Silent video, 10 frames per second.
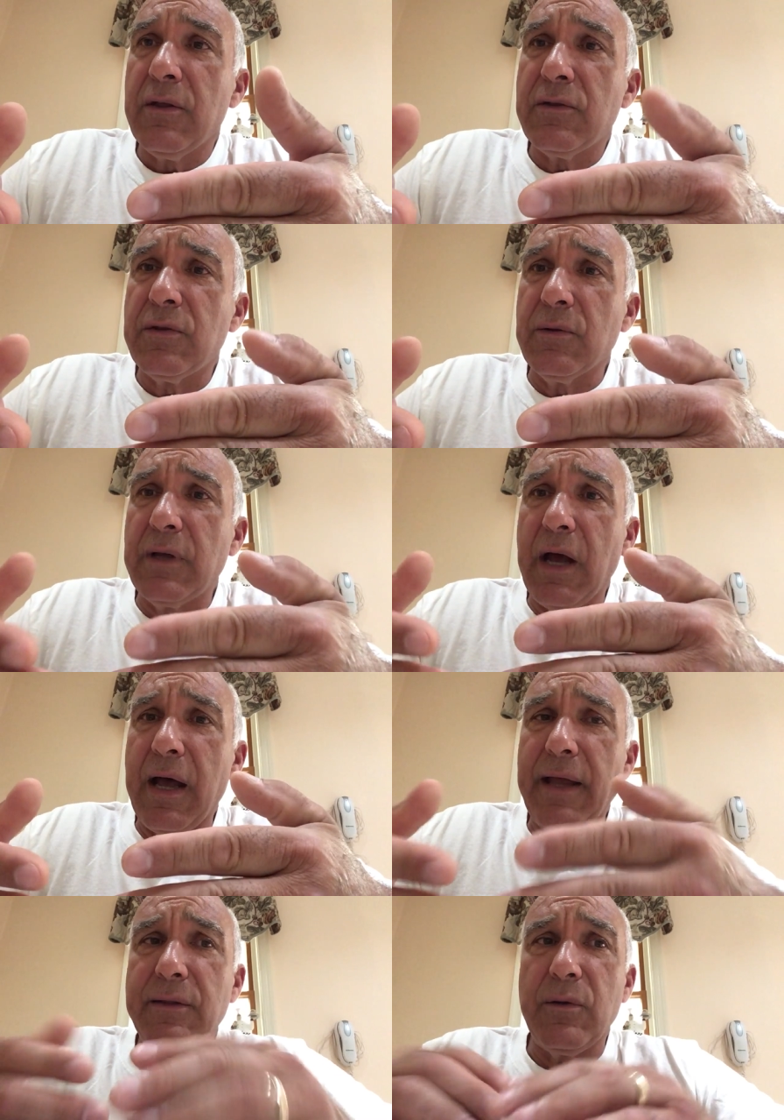to
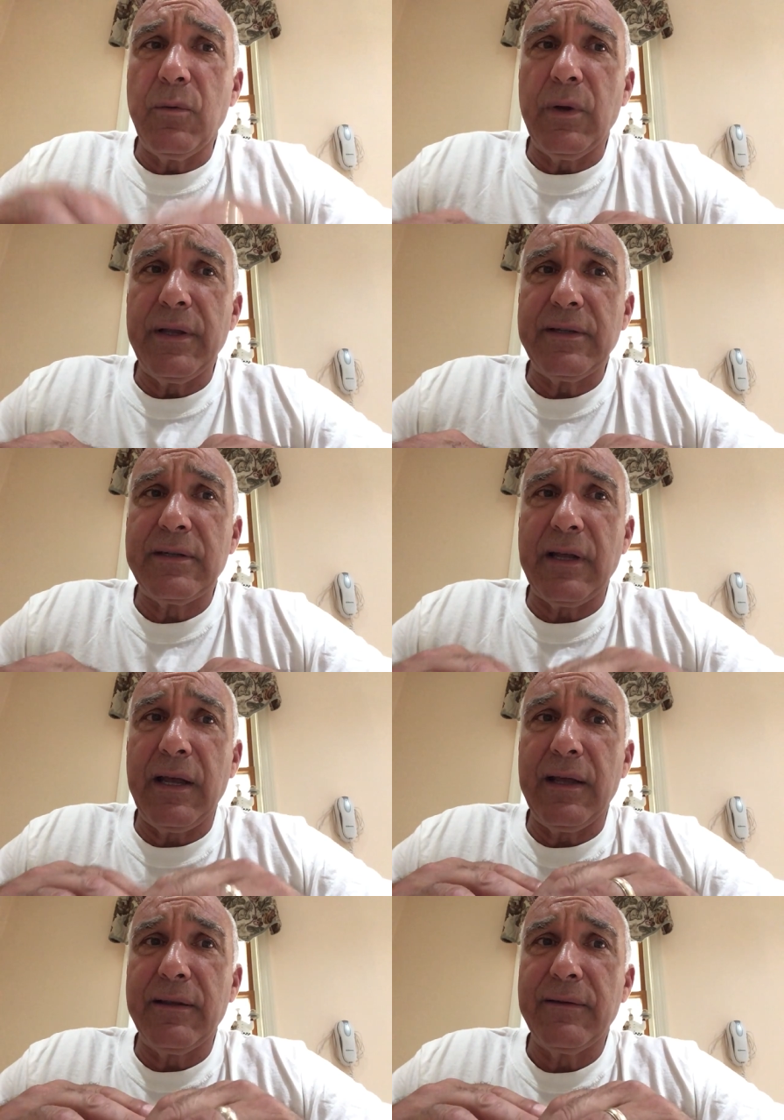God was
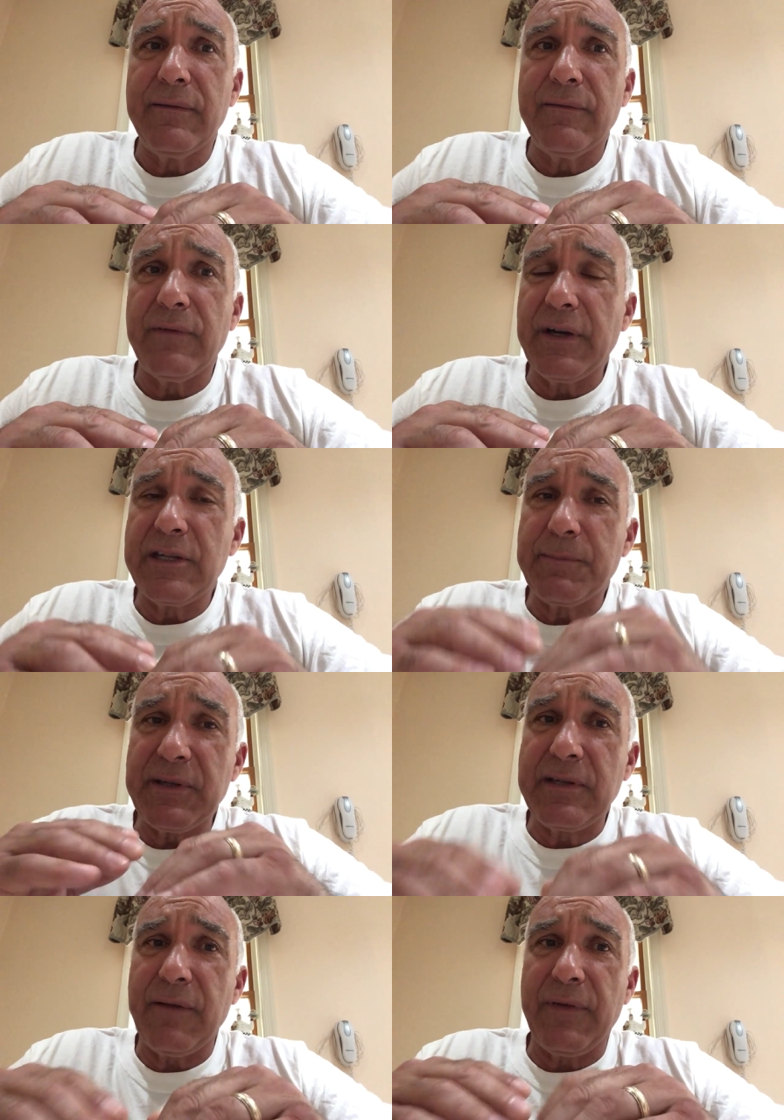uh, very
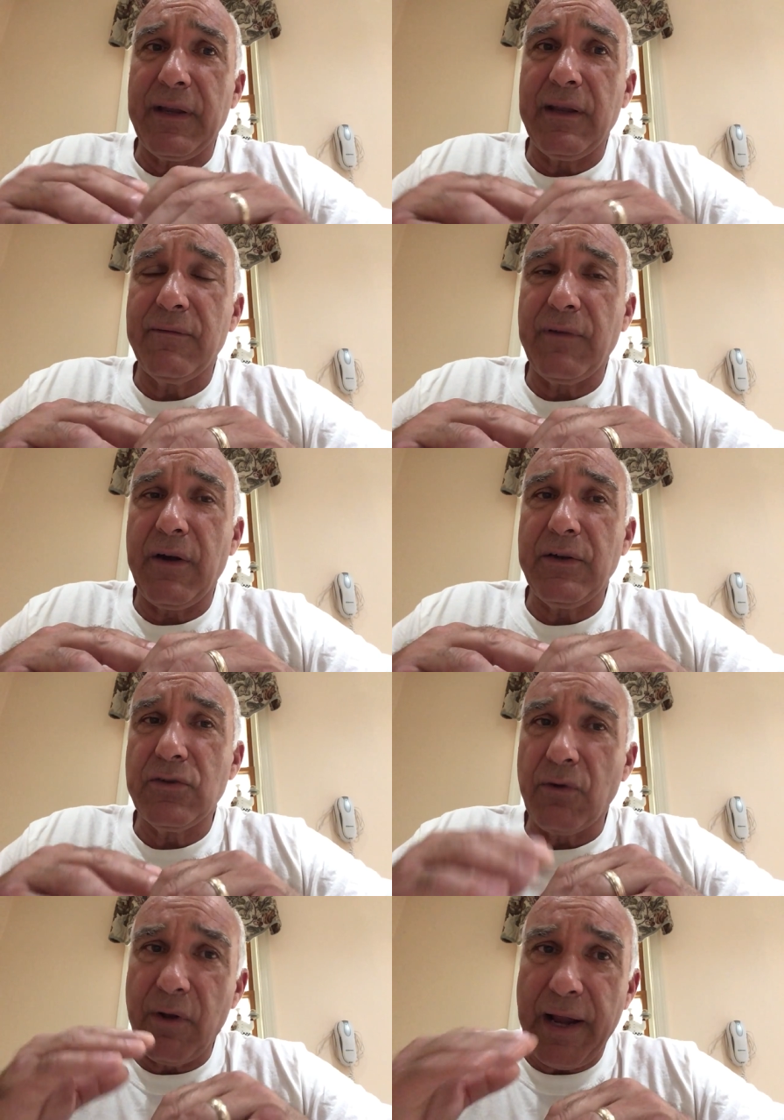specific and very
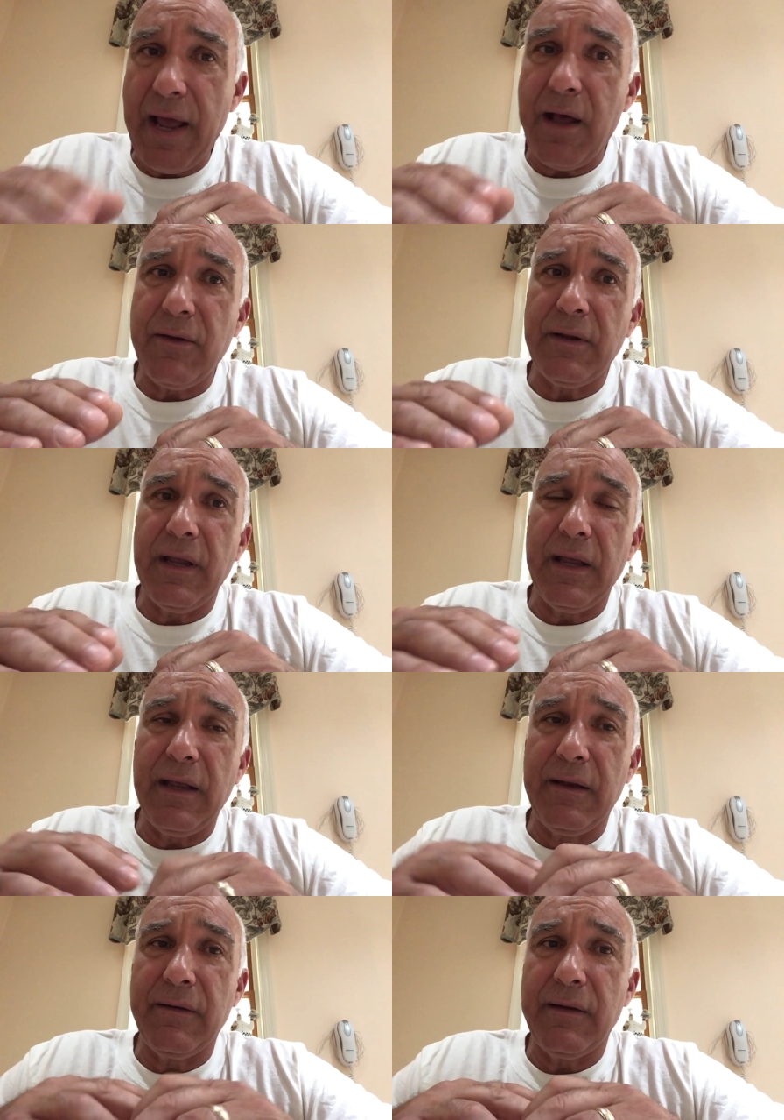drawn out
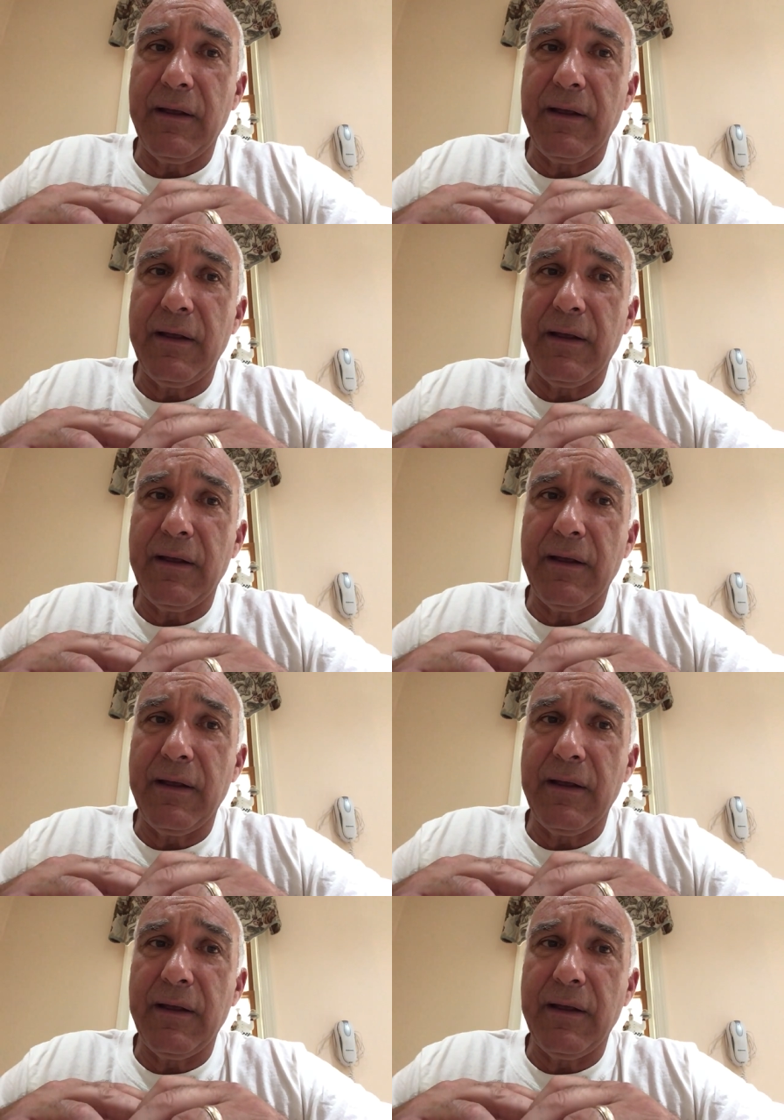and